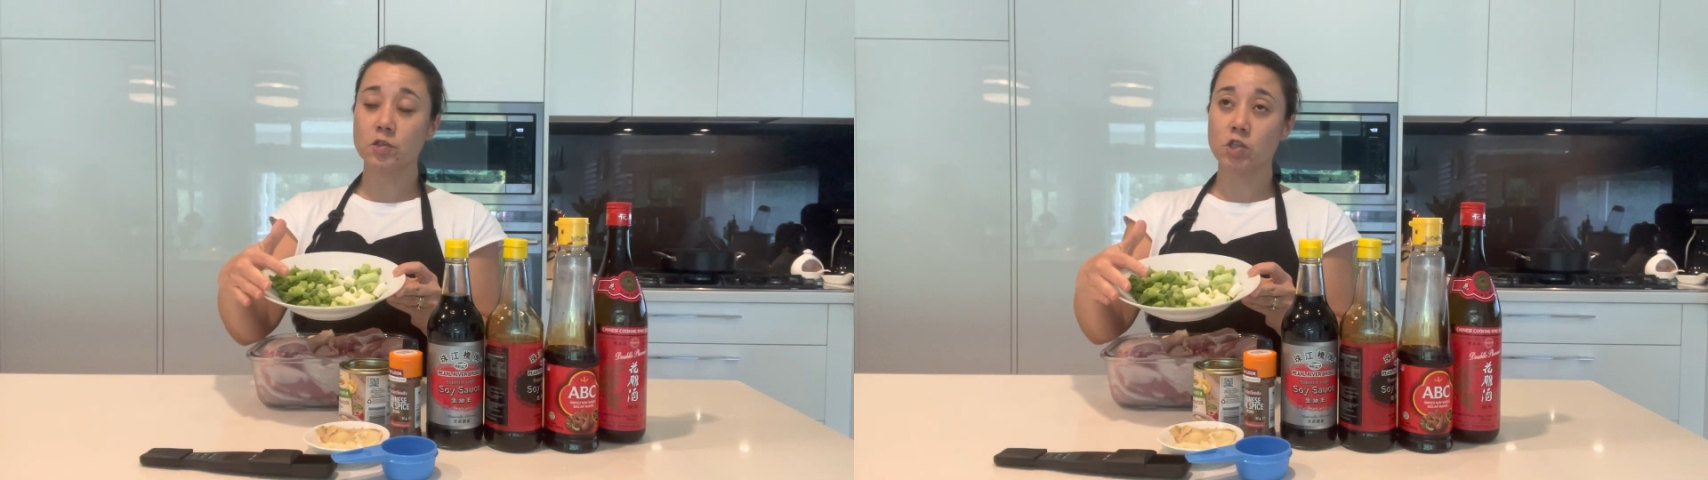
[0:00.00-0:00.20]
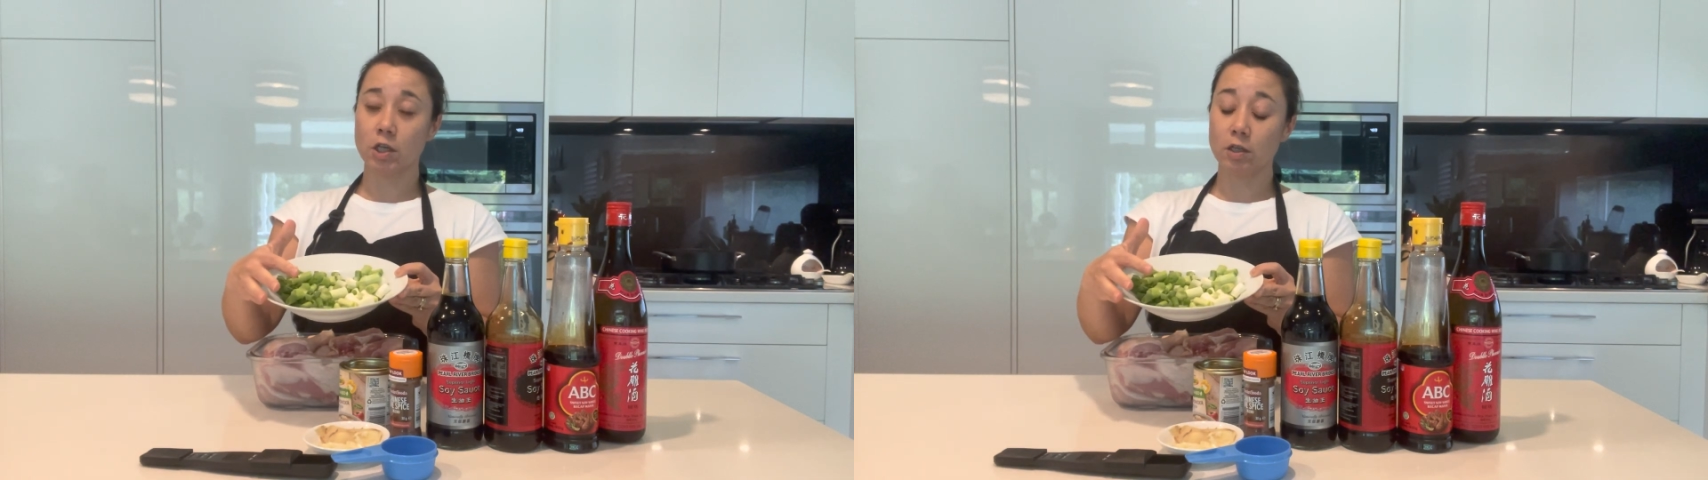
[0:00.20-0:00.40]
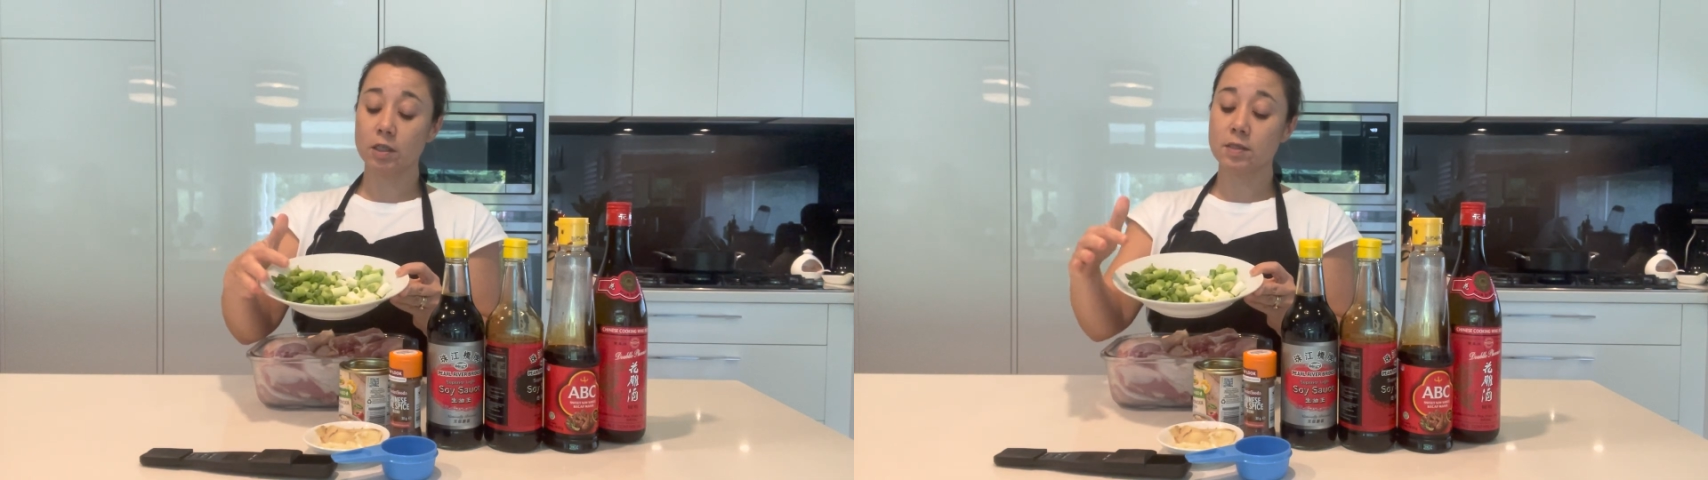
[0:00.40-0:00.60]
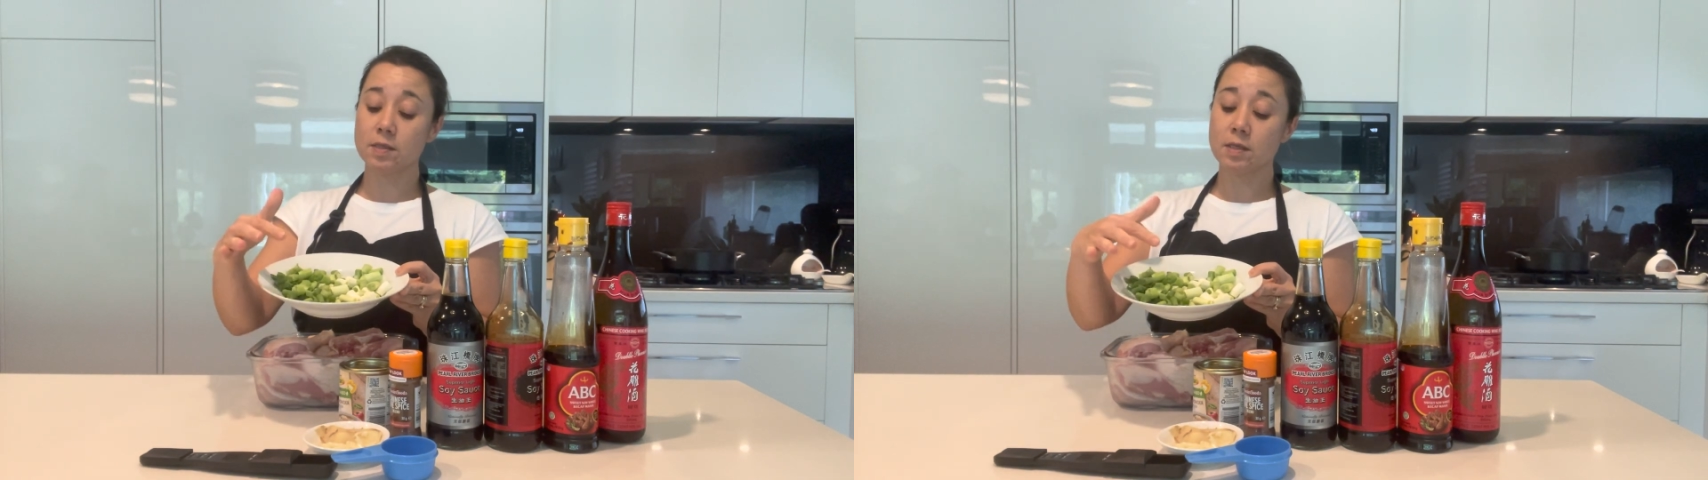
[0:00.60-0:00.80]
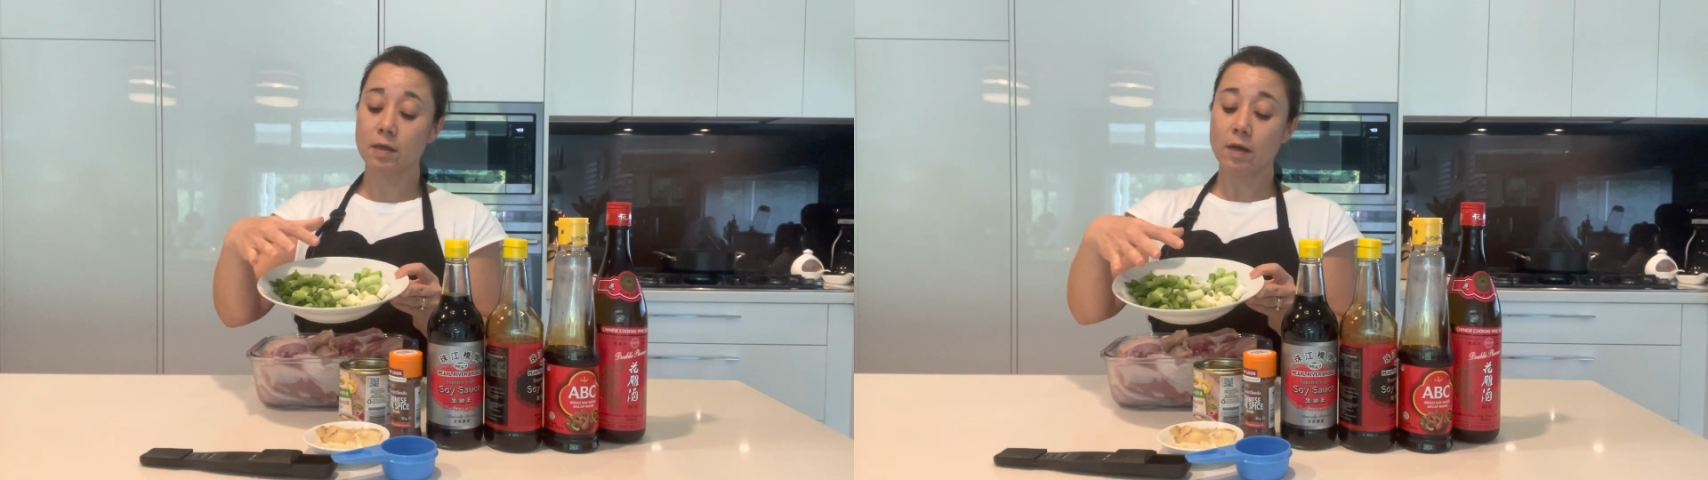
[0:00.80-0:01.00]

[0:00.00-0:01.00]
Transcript: shallots